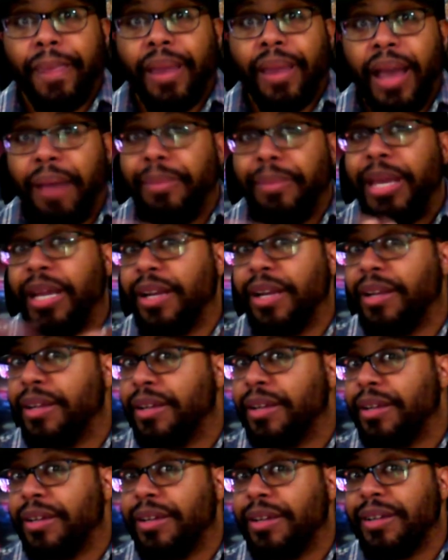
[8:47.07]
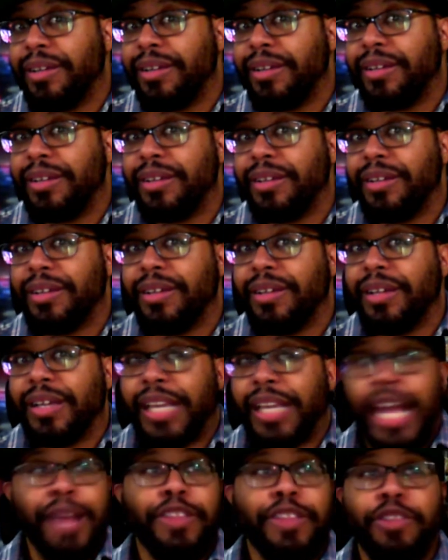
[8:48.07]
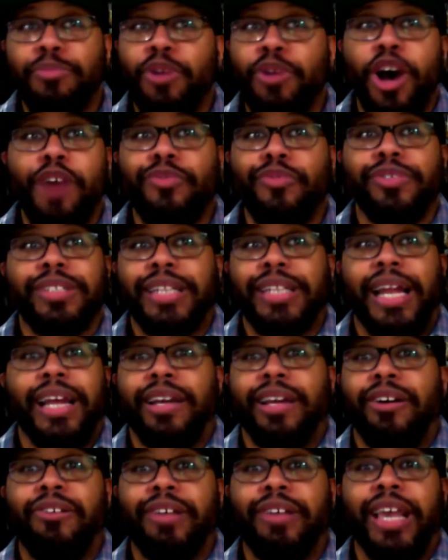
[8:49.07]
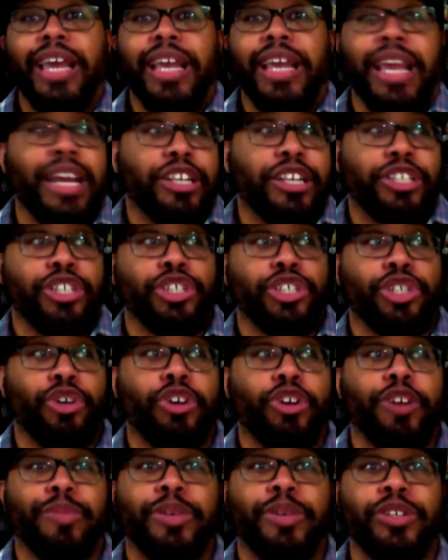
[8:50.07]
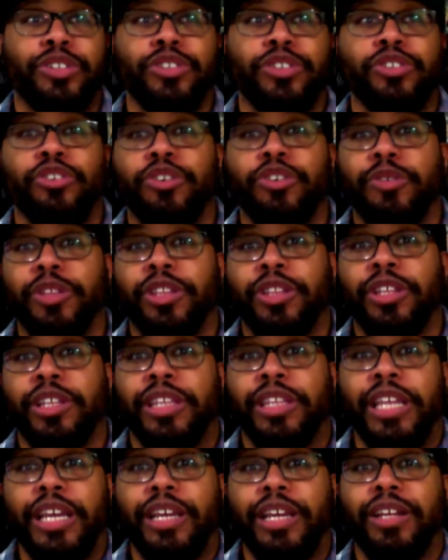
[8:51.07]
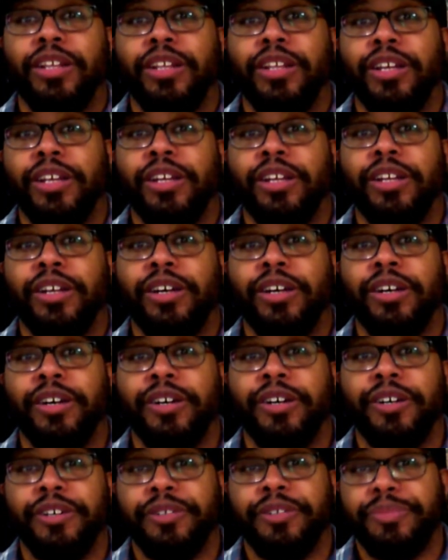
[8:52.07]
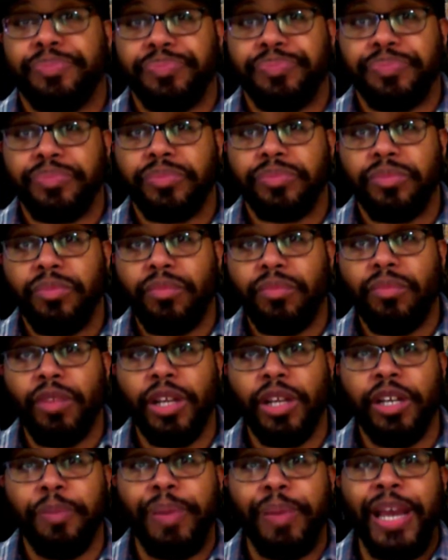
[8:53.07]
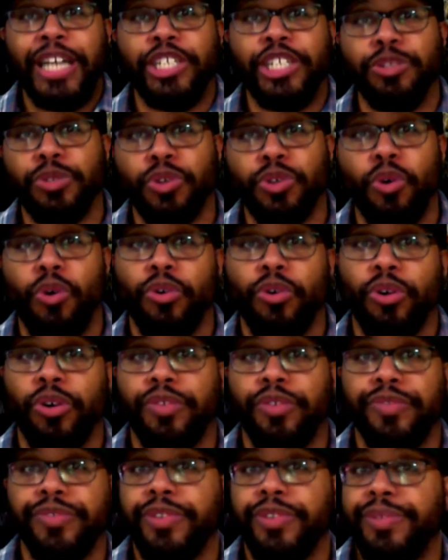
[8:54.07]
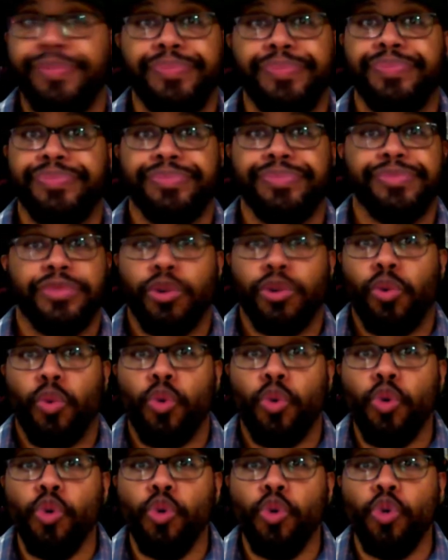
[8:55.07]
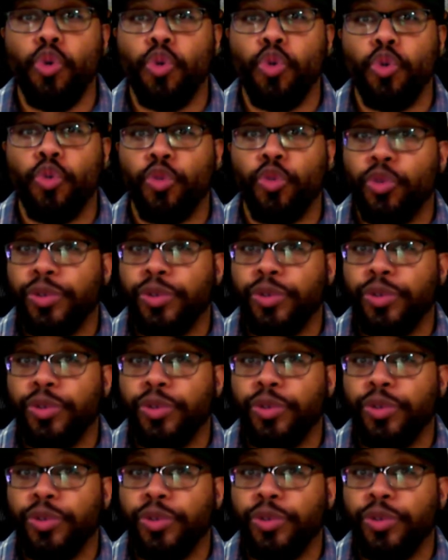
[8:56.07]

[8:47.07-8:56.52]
I mean, Captain Marvel's like, okay, yeah, she showed up because you know the, the thing the the uh the page was going off. Ooh.